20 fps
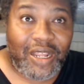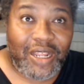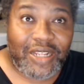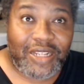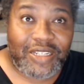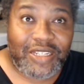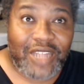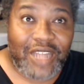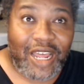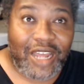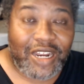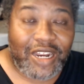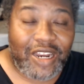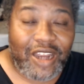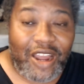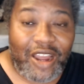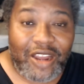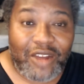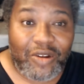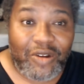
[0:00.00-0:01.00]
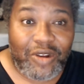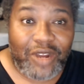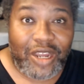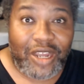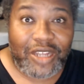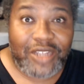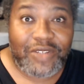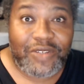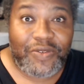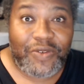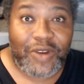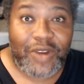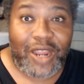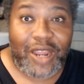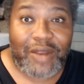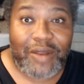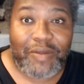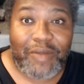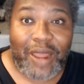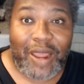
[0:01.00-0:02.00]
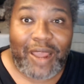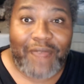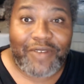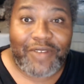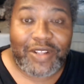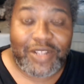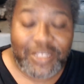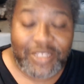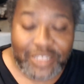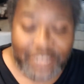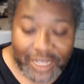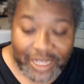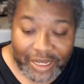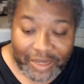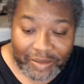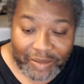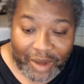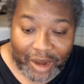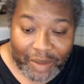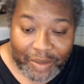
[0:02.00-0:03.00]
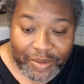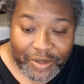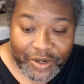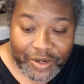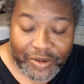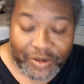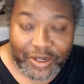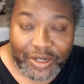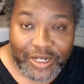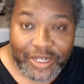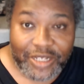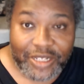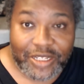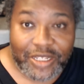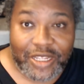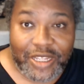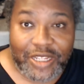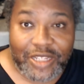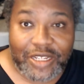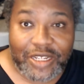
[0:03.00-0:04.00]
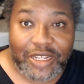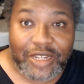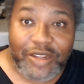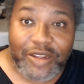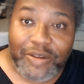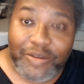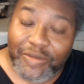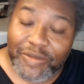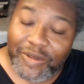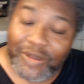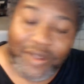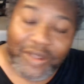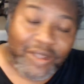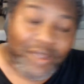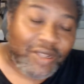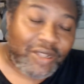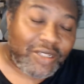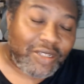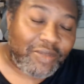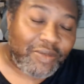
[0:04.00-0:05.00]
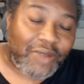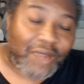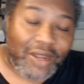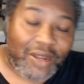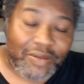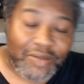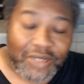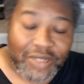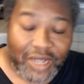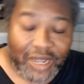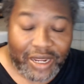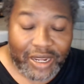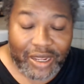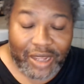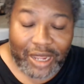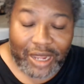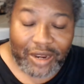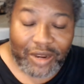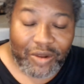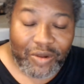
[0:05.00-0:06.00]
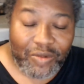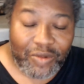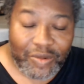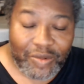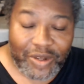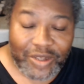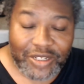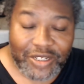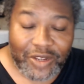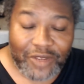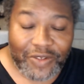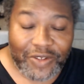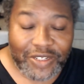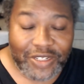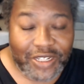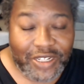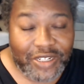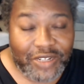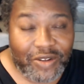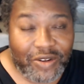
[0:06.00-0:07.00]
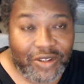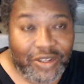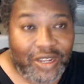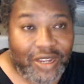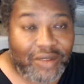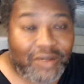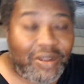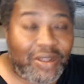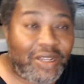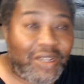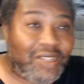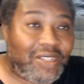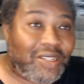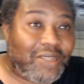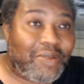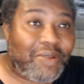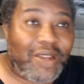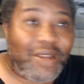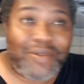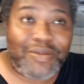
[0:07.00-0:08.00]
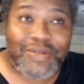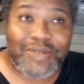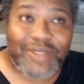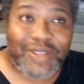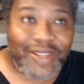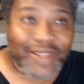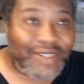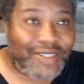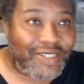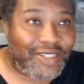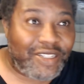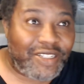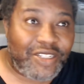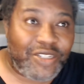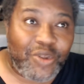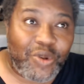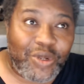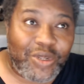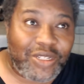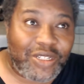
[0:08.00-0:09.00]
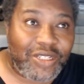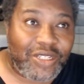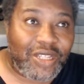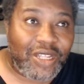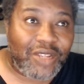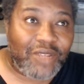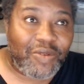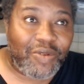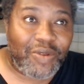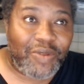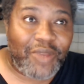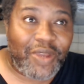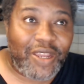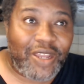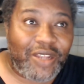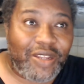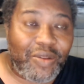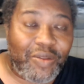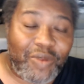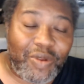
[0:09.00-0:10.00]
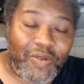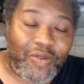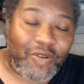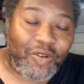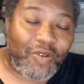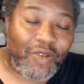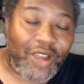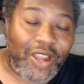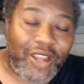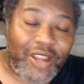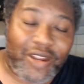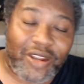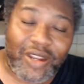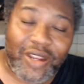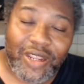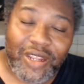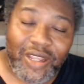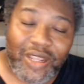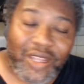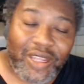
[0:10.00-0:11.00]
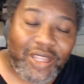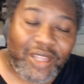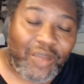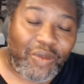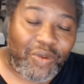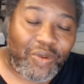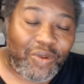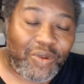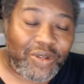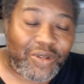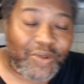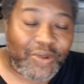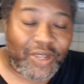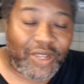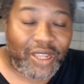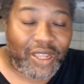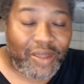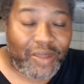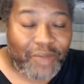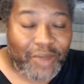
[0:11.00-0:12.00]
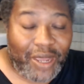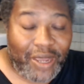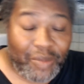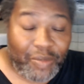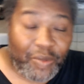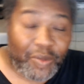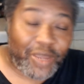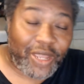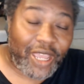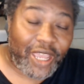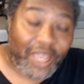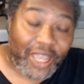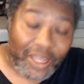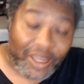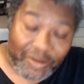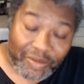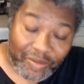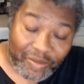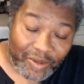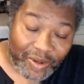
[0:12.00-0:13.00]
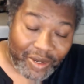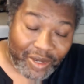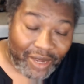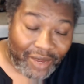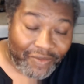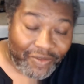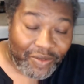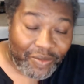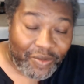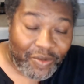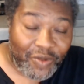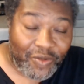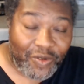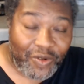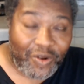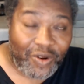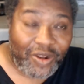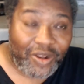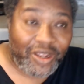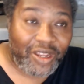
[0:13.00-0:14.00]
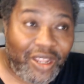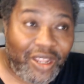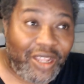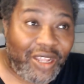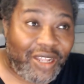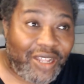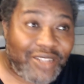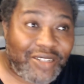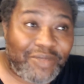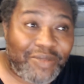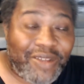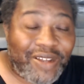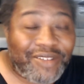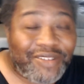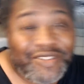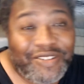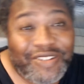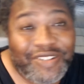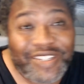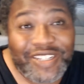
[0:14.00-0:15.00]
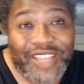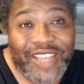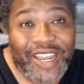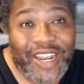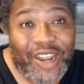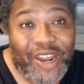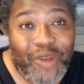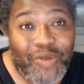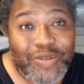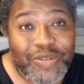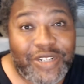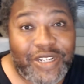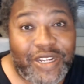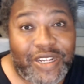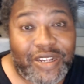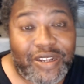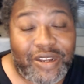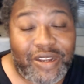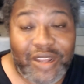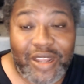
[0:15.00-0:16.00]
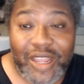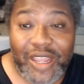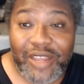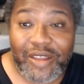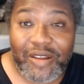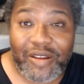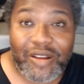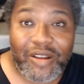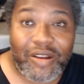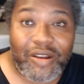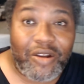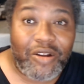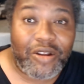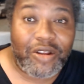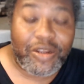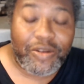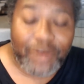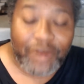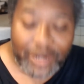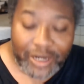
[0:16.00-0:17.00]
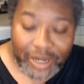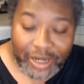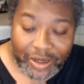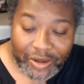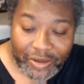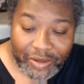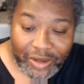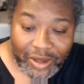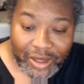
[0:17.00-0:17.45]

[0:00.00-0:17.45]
not a knock on us for not having the same opportunities and things like that. Sometimes, I know with myself, I say this all the time. Sometimes it's just choices that we made that we regret, that we wish we could get back, but we can't. We have to move on. And sometimes you just can't help shit. Currently right now,